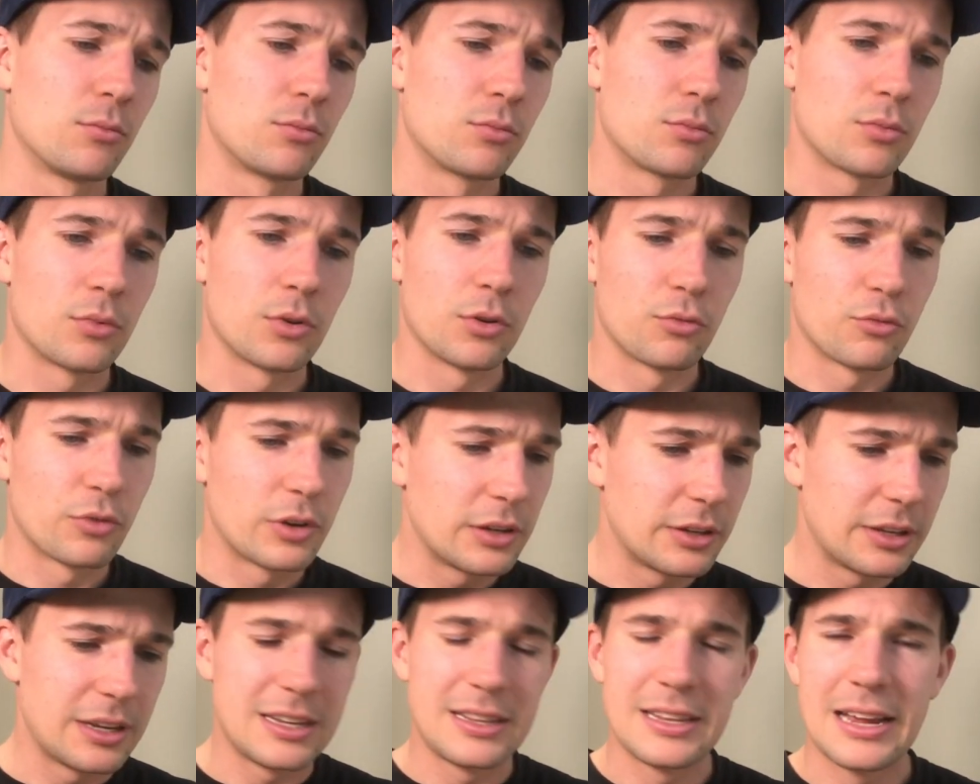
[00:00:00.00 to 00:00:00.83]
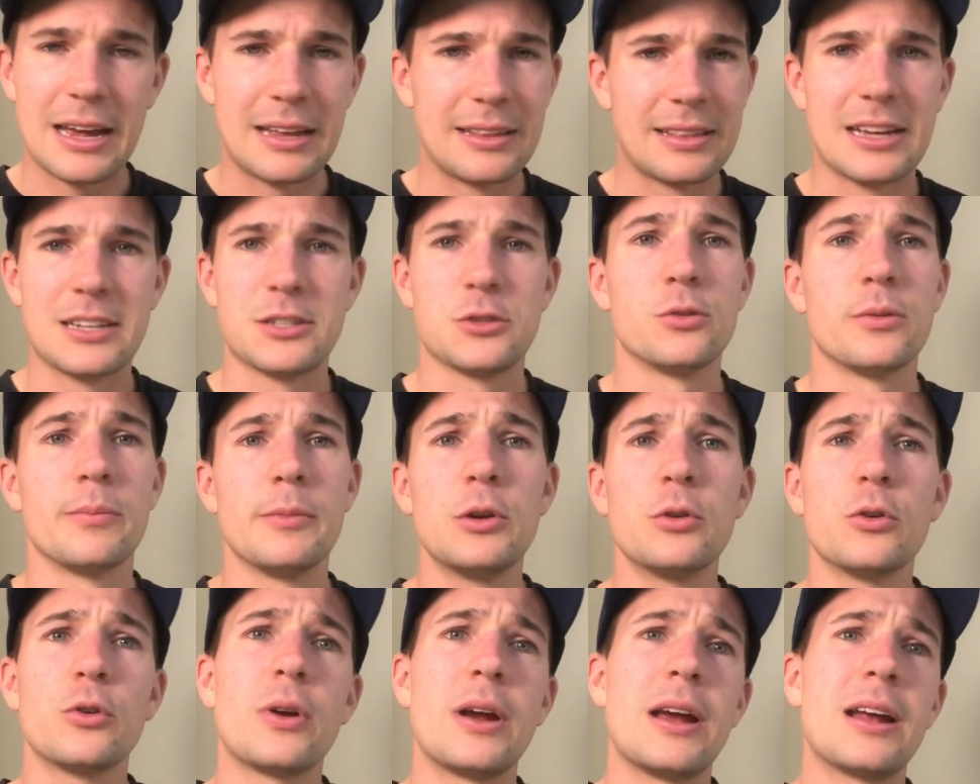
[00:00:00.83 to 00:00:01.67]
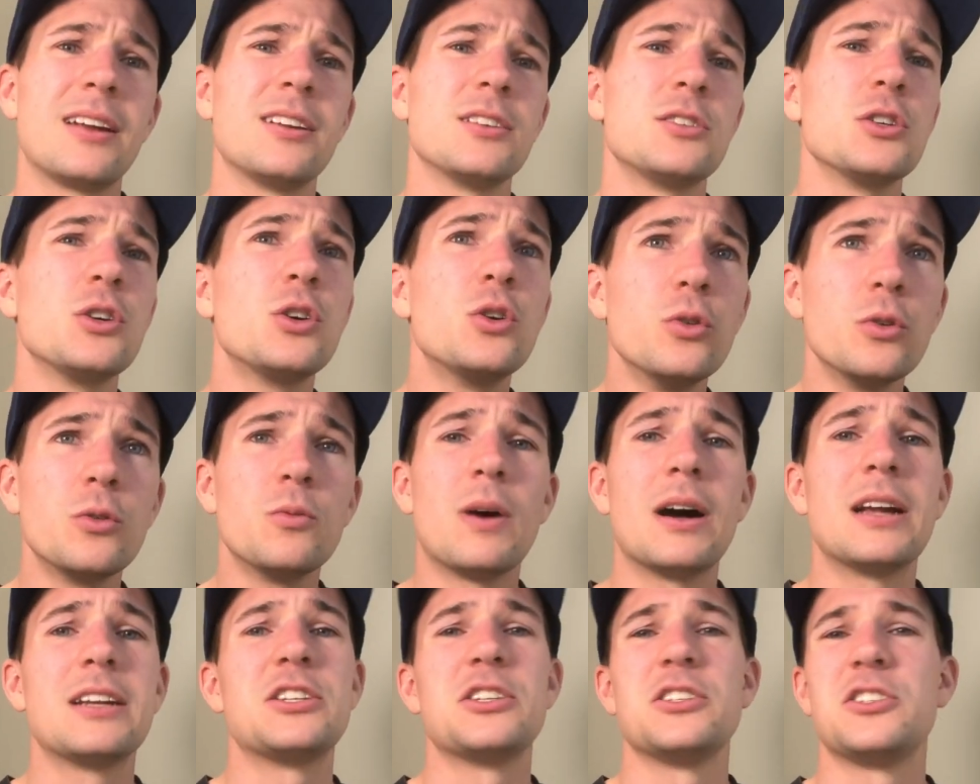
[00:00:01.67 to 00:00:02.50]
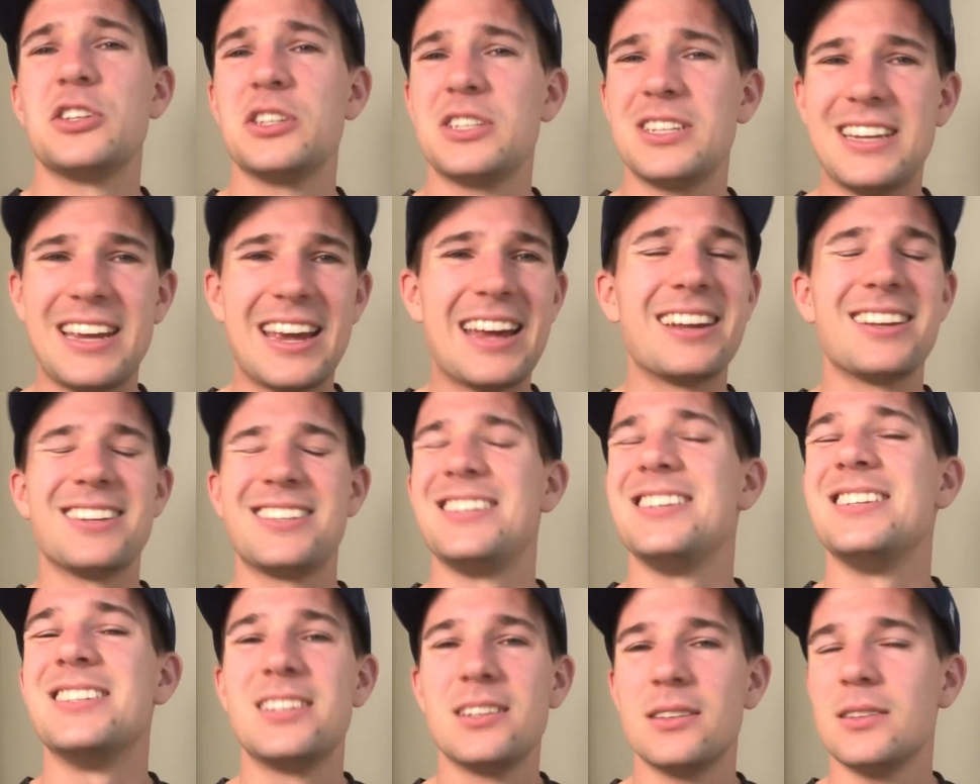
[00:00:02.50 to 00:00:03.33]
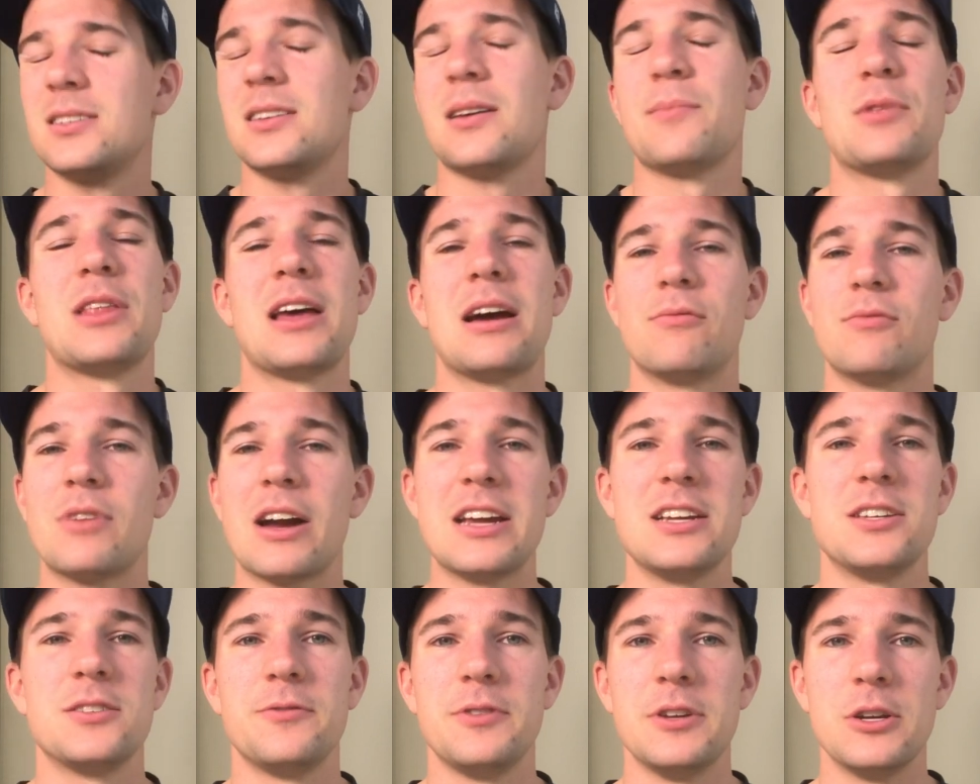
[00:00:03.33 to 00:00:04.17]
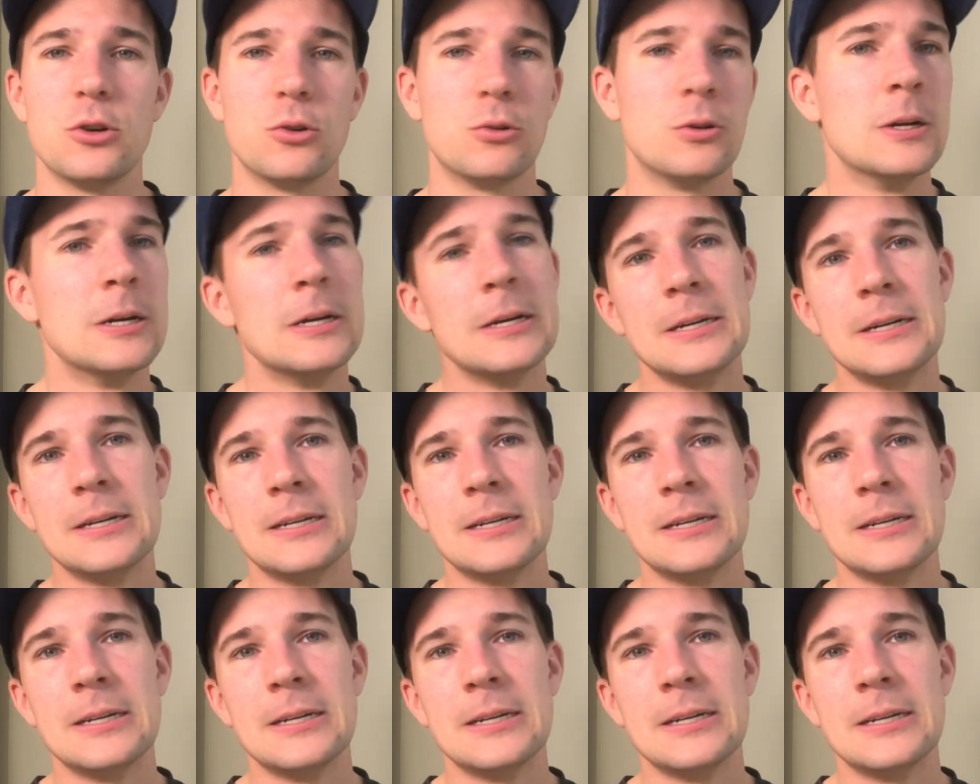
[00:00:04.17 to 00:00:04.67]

really in that sort of middle ground. It's a good one to just get us into some of that race feel.